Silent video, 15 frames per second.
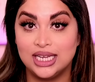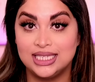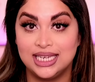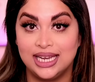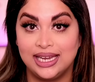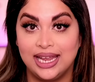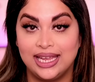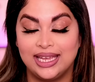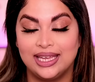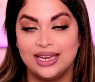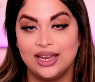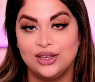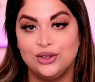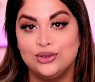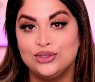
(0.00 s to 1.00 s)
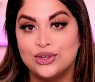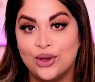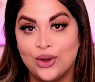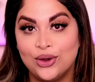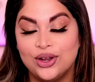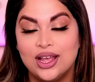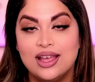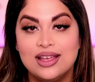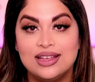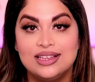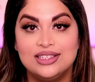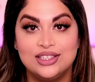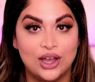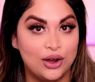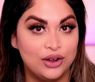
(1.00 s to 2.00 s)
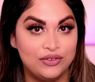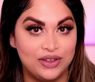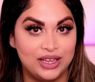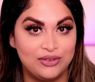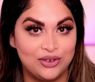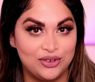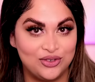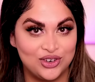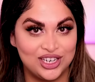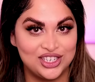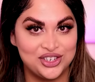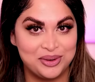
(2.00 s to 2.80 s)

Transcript: DNA kit and use code Zara V for free